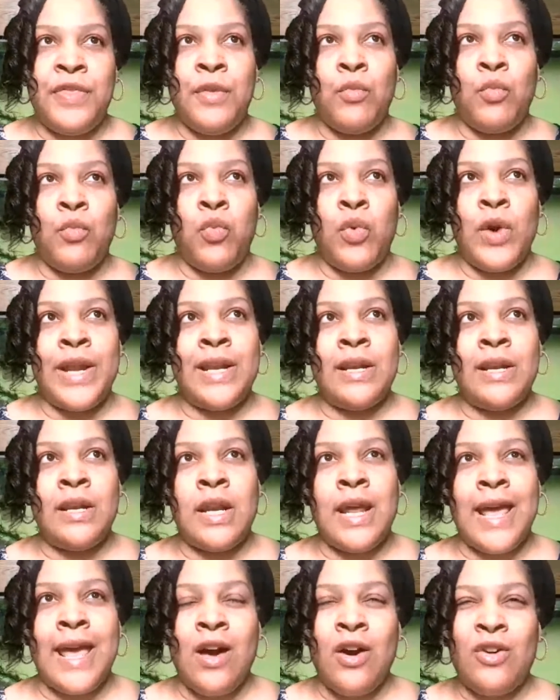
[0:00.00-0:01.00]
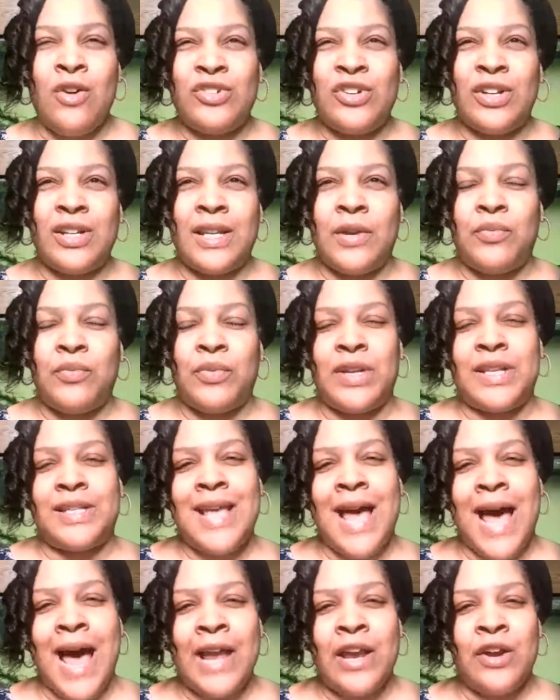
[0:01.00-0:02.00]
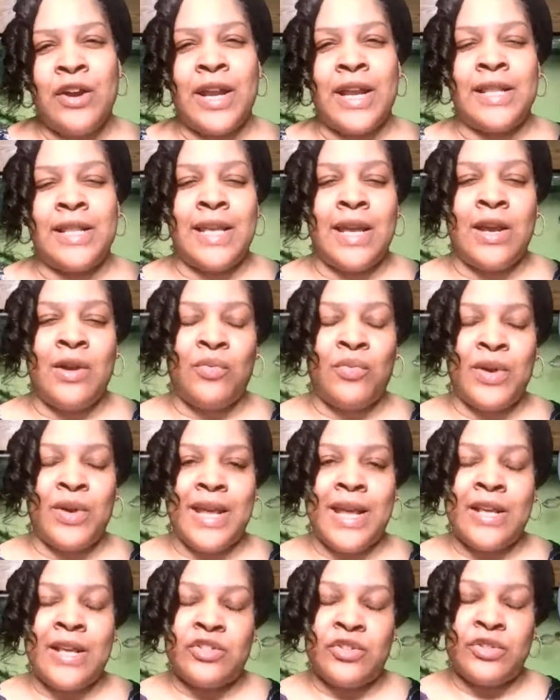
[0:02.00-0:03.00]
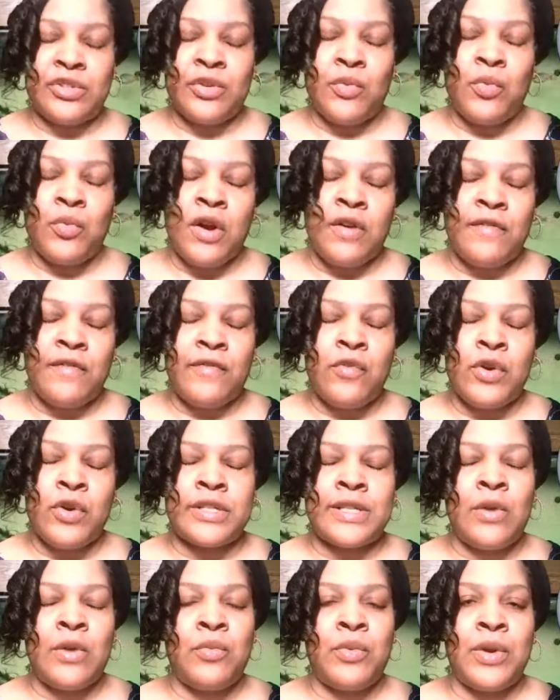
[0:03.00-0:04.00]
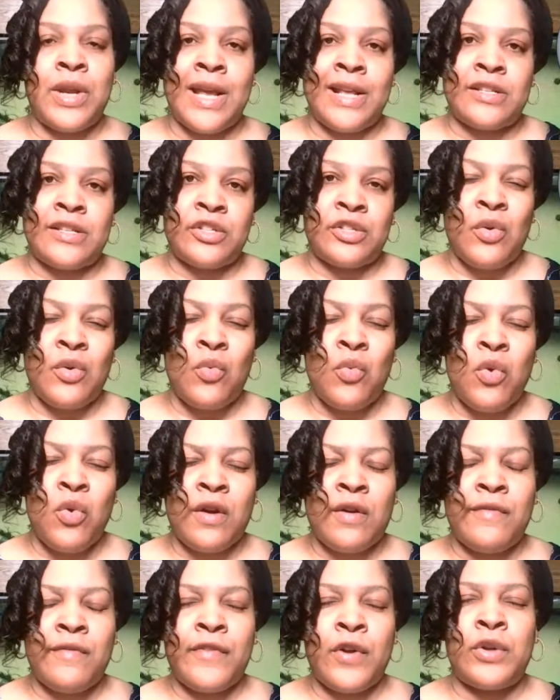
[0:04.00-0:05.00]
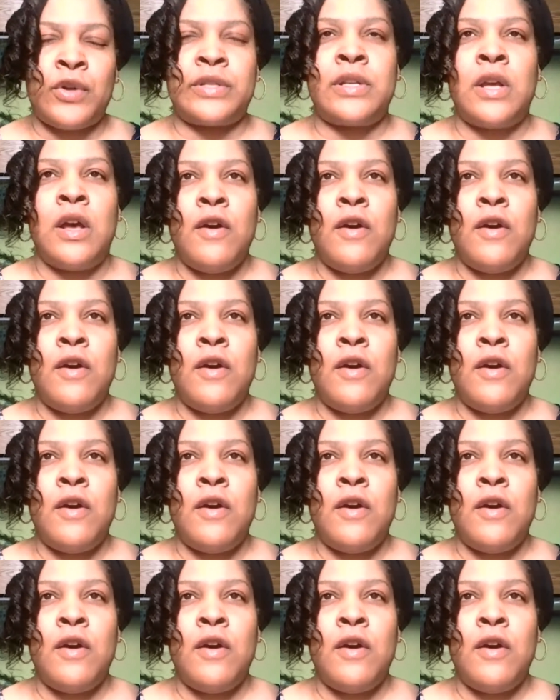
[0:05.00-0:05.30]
when the elderly retired and then re-entered the workforce, they re-entered the workforce